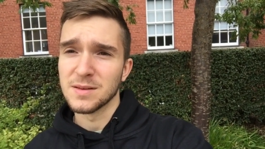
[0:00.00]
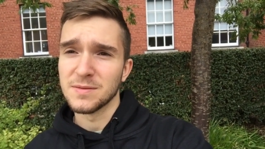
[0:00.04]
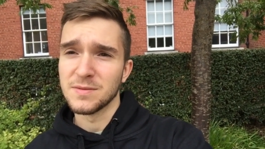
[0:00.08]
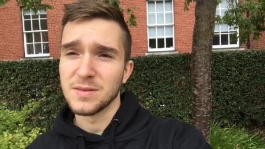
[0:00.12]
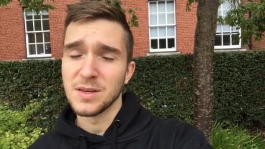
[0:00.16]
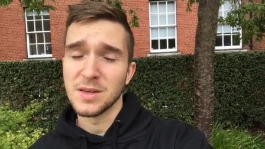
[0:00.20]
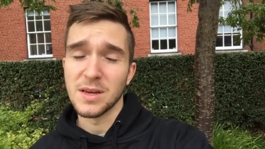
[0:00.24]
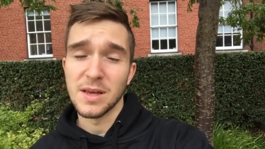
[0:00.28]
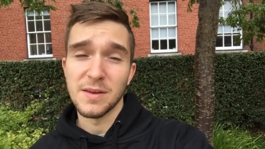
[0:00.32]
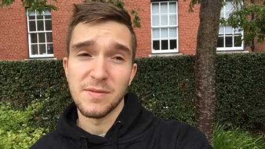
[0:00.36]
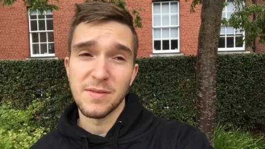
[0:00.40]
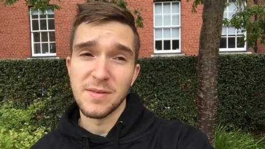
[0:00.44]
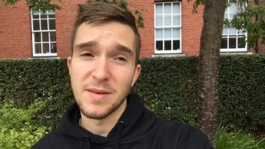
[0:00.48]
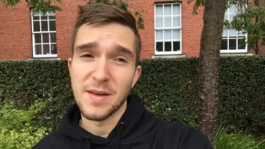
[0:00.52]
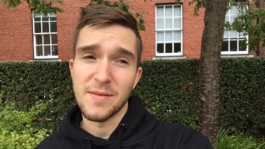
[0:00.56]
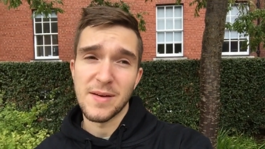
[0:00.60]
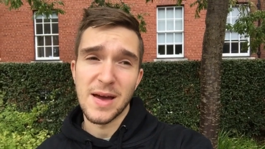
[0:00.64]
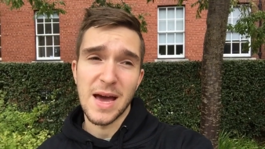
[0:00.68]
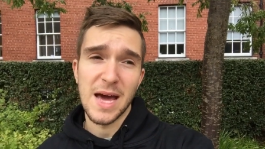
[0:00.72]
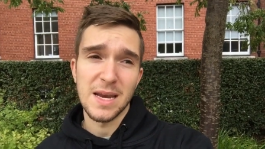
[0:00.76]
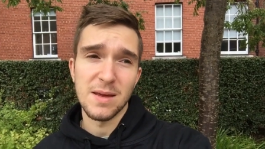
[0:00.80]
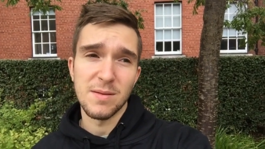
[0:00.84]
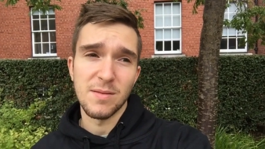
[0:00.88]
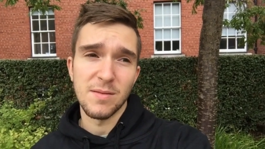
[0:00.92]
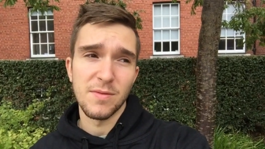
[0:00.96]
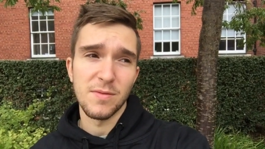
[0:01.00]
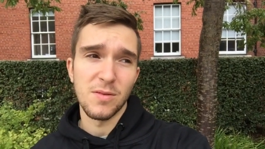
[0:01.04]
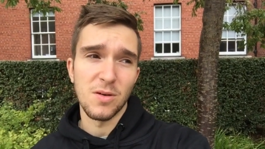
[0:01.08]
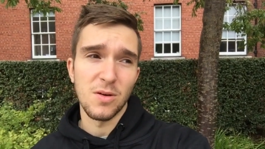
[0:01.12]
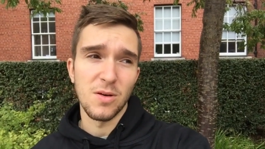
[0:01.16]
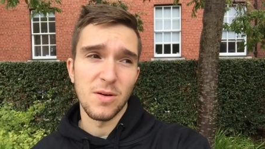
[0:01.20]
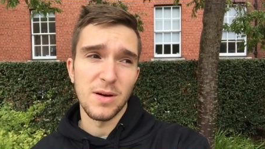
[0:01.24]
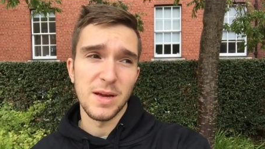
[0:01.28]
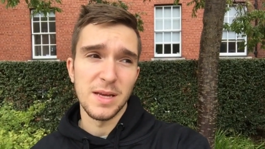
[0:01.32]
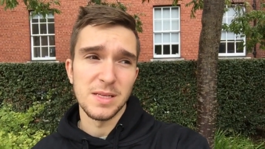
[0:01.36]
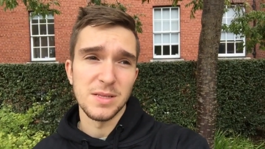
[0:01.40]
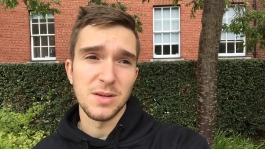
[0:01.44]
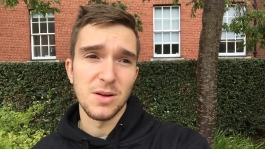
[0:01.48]
If you if you never had it
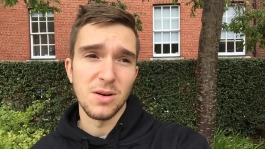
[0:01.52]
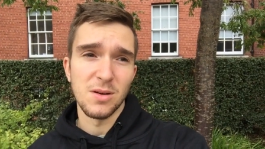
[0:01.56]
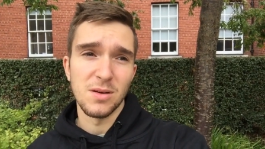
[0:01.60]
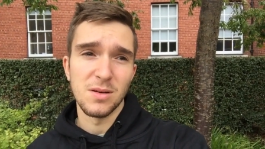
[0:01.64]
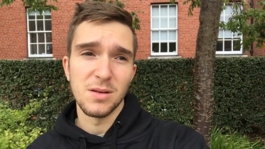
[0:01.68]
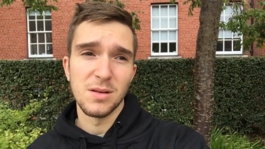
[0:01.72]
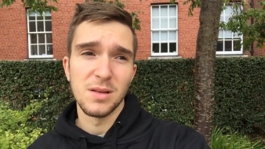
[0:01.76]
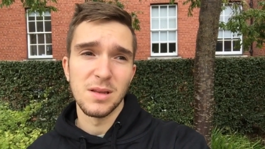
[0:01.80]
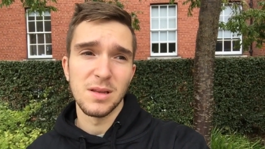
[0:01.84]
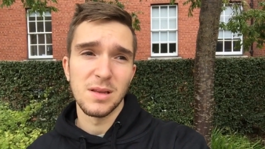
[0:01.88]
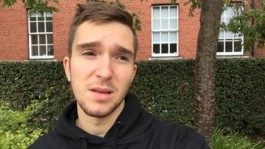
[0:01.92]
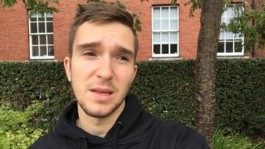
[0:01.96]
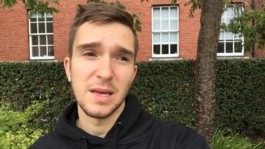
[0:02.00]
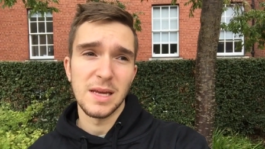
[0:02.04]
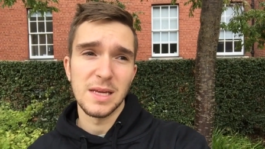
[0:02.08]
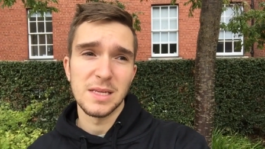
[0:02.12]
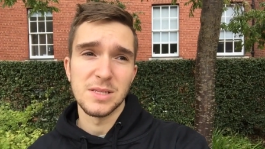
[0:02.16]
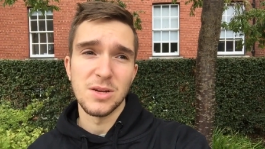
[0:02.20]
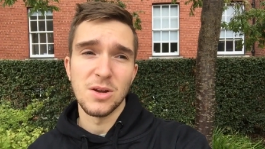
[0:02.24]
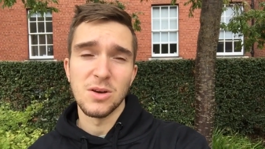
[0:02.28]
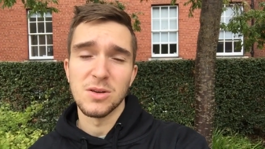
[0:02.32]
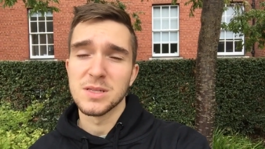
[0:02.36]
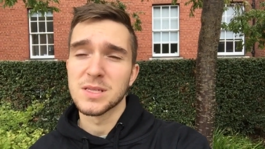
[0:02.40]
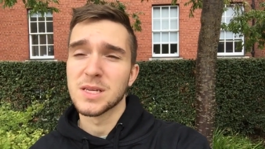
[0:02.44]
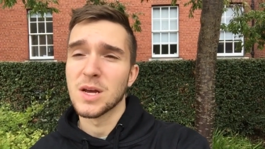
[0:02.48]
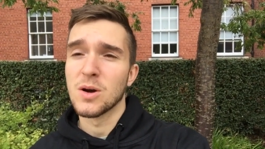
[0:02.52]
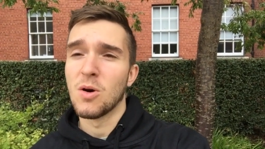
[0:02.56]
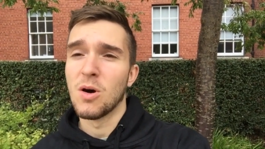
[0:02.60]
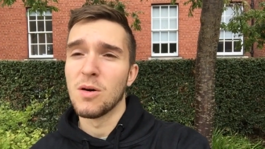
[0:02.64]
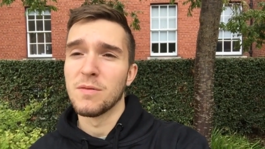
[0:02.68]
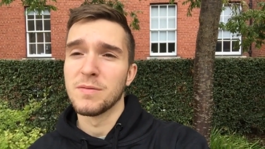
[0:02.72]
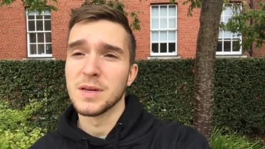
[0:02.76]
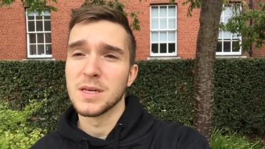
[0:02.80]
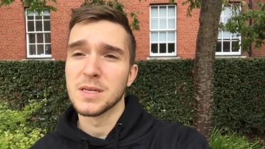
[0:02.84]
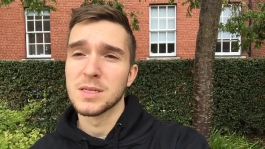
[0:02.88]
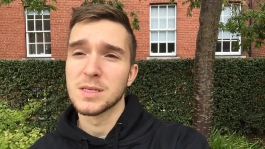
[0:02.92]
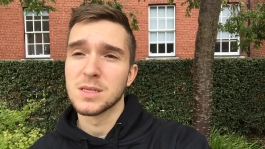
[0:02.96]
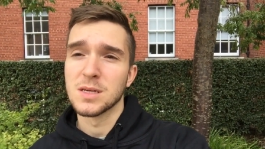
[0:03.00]
before, it's not it's not so
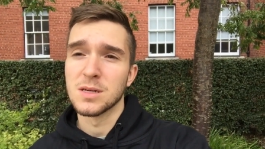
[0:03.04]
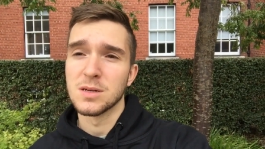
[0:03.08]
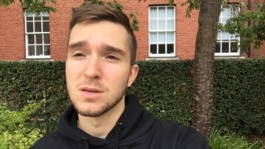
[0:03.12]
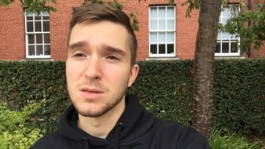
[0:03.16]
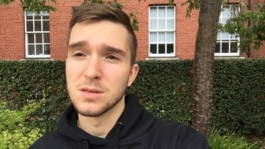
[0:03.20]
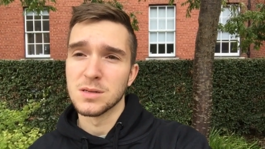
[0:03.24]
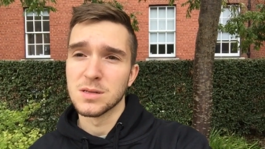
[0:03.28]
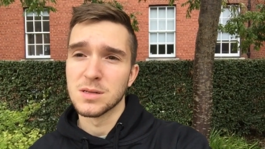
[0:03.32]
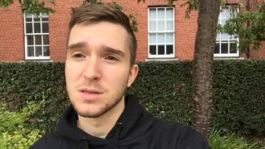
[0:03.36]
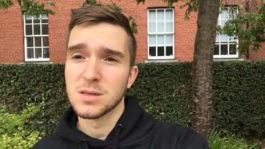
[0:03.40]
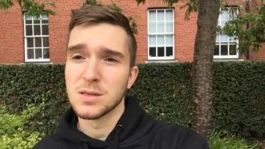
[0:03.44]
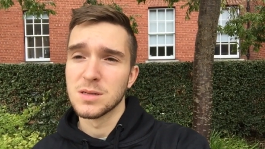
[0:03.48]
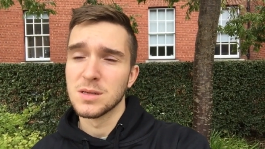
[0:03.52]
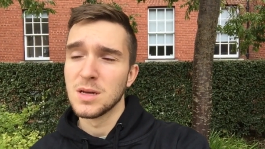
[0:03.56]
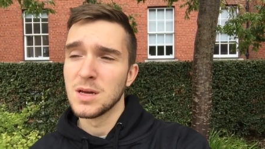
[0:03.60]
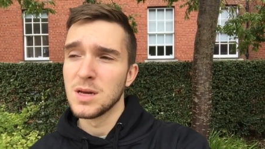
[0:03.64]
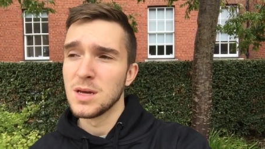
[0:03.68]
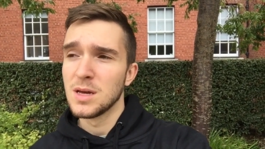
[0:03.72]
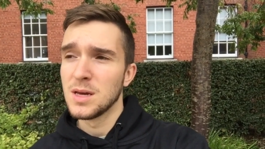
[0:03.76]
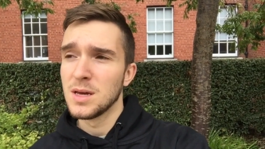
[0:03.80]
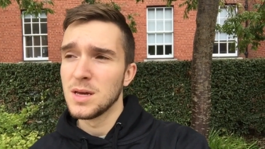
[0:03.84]
obvious to us.